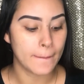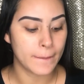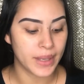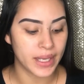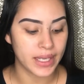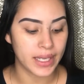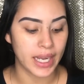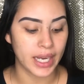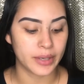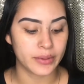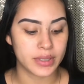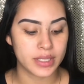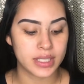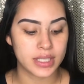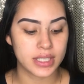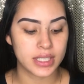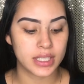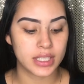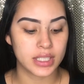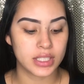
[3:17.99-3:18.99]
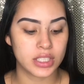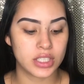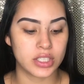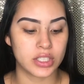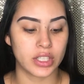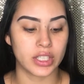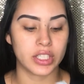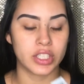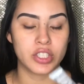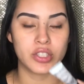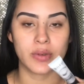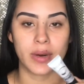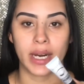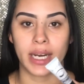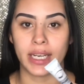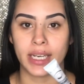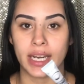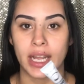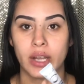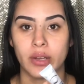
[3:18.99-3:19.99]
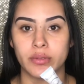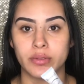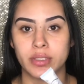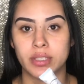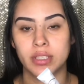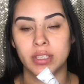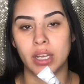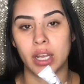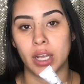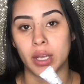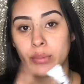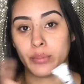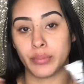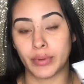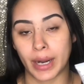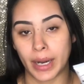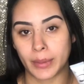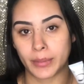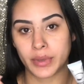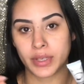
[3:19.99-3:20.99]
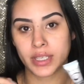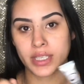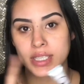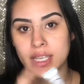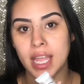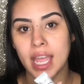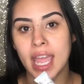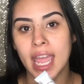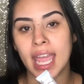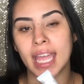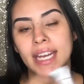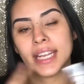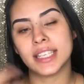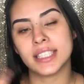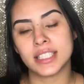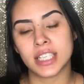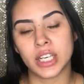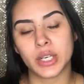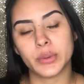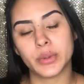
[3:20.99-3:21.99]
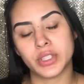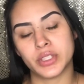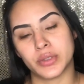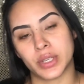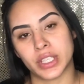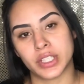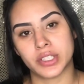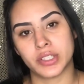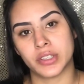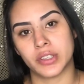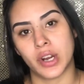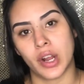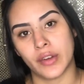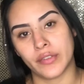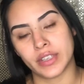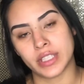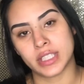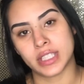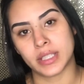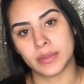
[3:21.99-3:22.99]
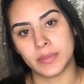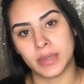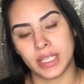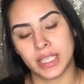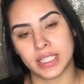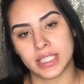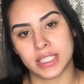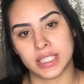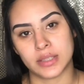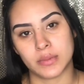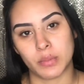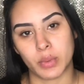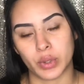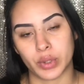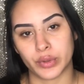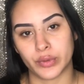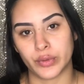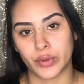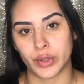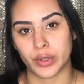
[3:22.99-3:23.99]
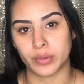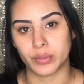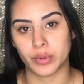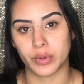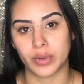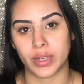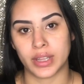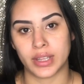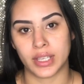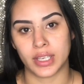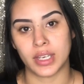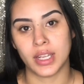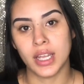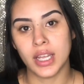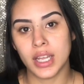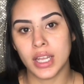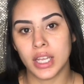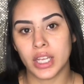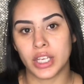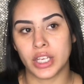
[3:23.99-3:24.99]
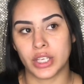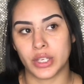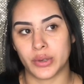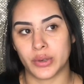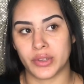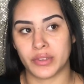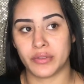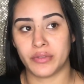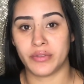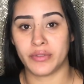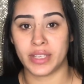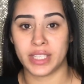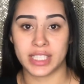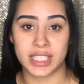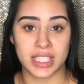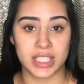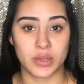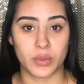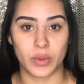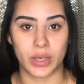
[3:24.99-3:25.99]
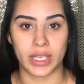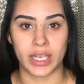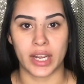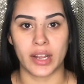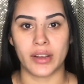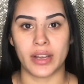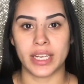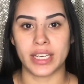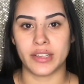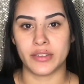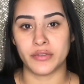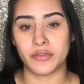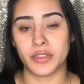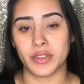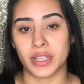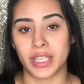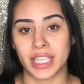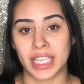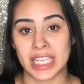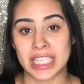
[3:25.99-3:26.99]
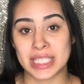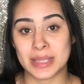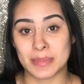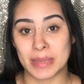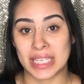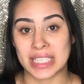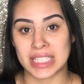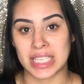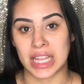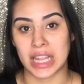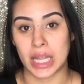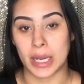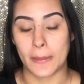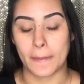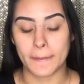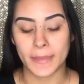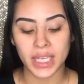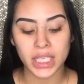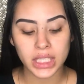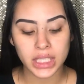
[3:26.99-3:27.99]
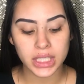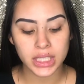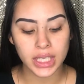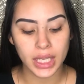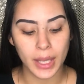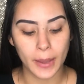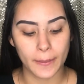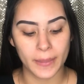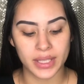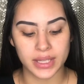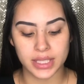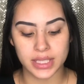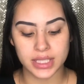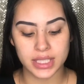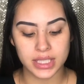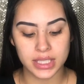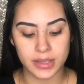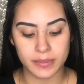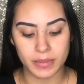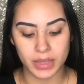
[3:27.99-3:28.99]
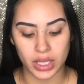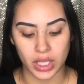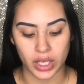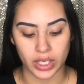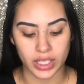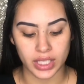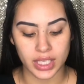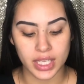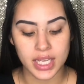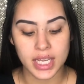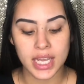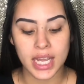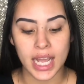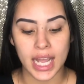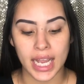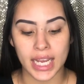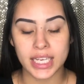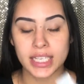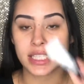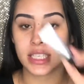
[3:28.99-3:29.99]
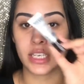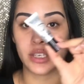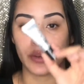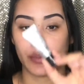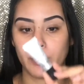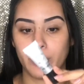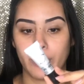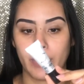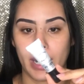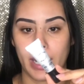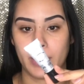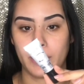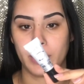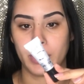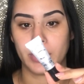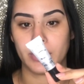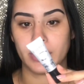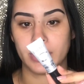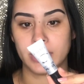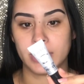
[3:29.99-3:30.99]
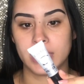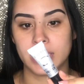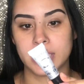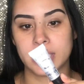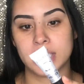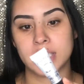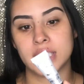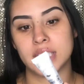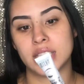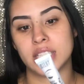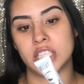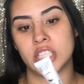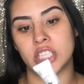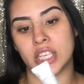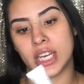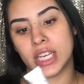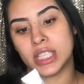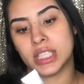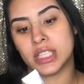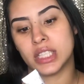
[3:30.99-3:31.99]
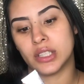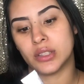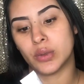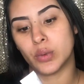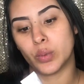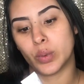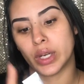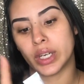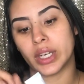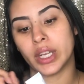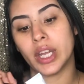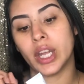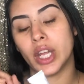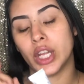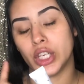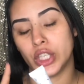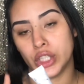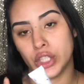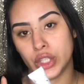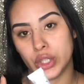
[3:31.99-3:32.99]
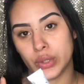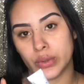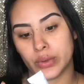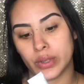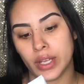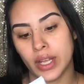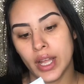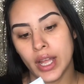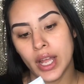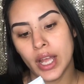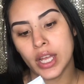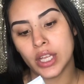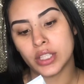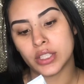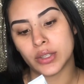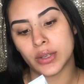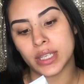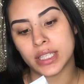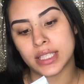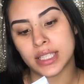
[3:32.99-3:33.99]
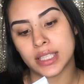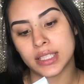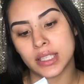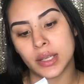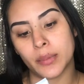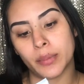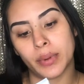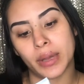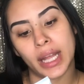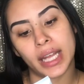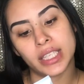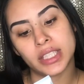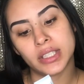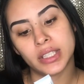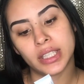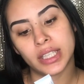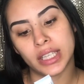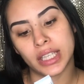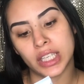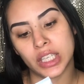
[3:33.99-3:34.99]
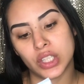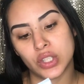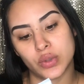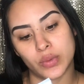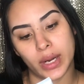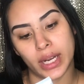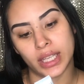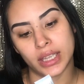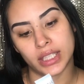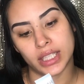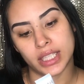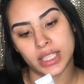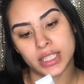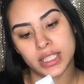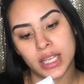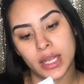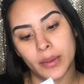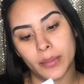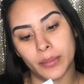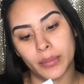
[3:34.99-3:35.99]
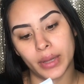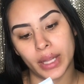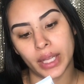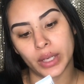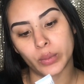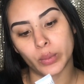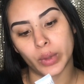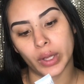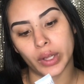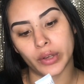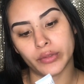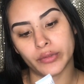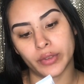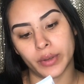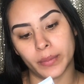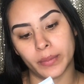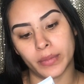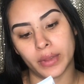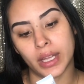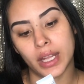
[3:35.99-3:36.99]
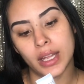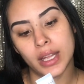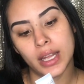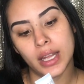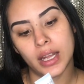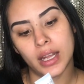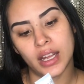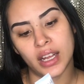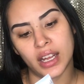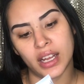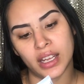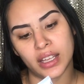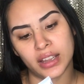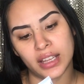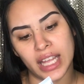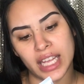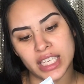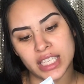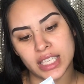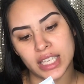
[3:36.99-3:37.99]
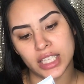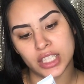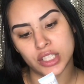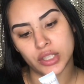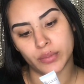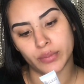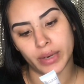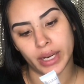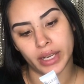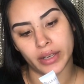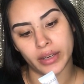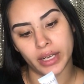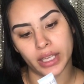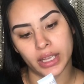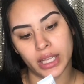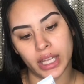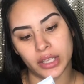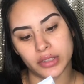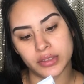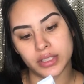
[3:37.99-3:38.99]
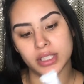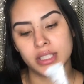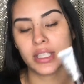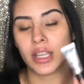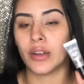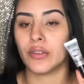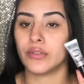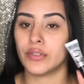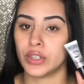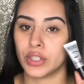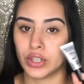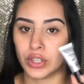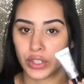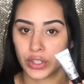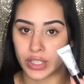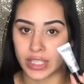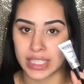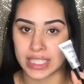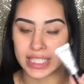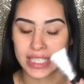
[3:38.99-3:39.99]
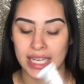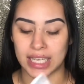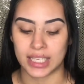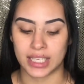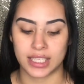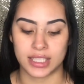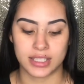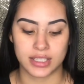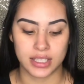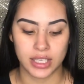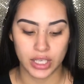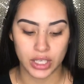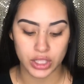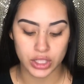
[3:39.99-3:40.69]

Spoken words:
But I recently started trying out primers, and I started with drugstore obviously because it's more affordable, and then, you know, if it doesn't work out, I didn't feel like I spent a lot of money. But this is the Milani eyeshadow primer. This is in the shade 01 Nude. So it says apply to clean dry lids, blend well from lash line to brow, allow to set for 30 seconds.